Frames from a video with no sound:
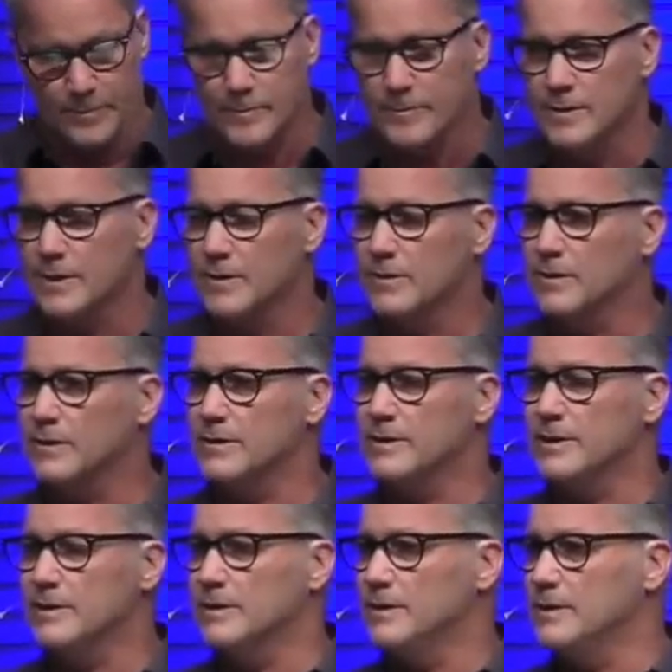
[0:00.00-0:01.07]
You know,
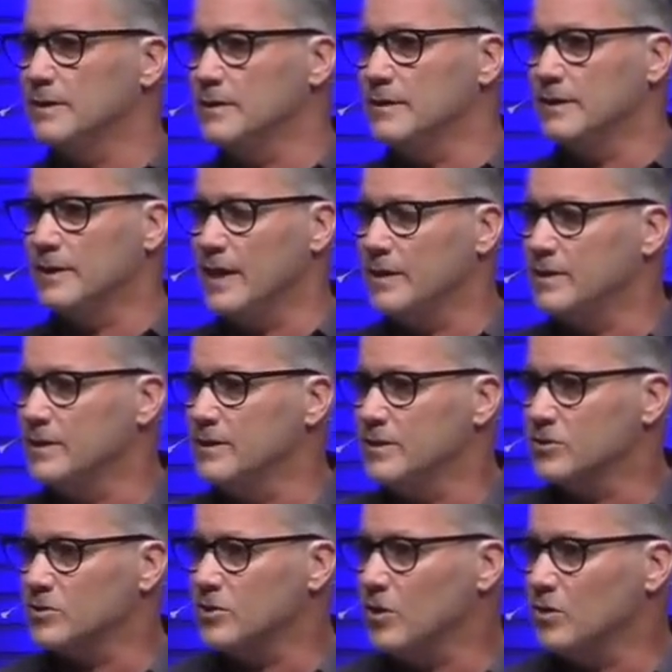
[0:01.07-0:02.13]
again, in
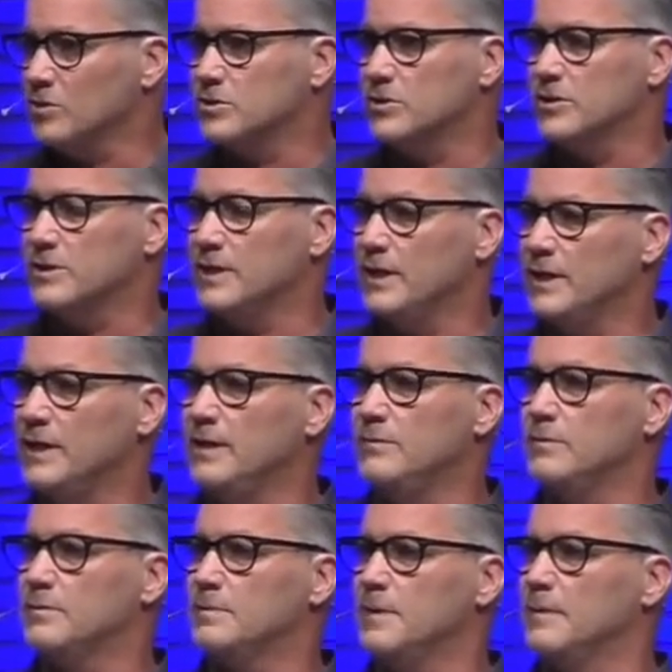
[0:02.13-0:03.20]
this culture, to eat
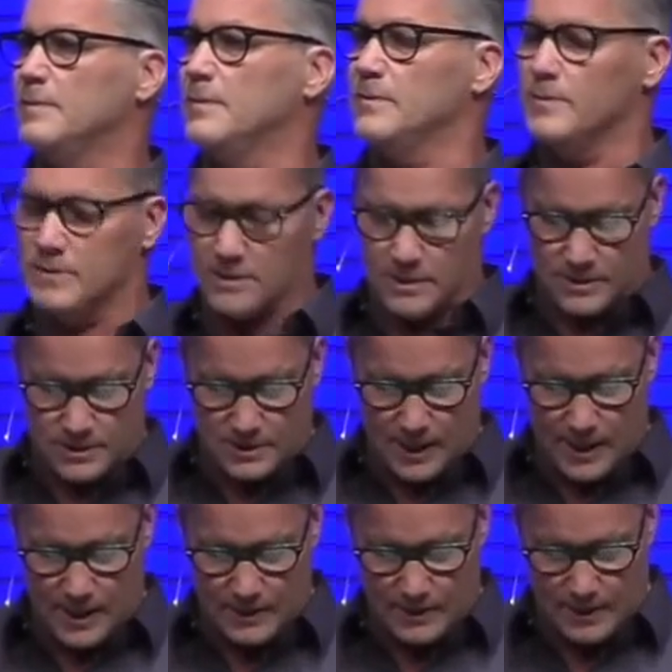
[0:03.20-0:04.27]
with people was a
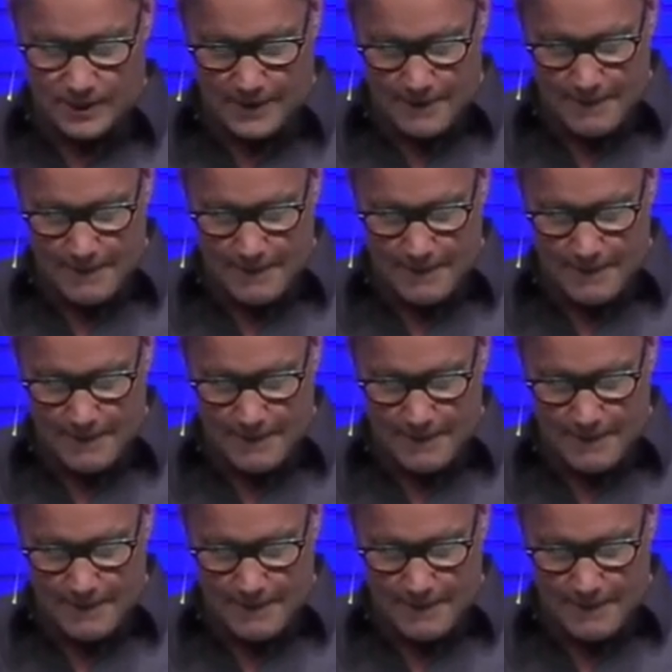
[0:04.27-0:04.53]
sign